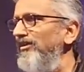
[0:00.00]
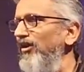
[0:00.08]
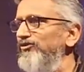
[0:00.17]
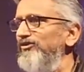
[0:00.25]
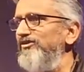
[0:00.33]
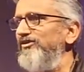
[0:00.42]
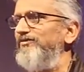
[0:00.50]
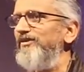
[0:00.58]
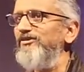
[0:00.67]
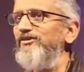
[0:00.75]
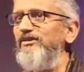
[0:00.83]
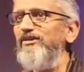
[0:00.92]
thousands of
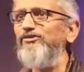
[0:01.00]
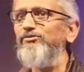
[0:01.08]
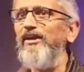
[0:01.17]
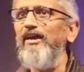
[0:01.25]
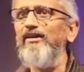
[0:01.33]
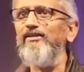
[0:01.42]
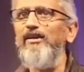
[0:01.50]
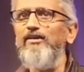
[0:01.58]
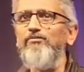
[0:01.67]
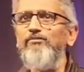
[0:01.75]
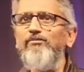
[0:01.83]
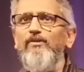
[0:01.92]
engineers behind
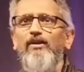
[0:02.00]
them.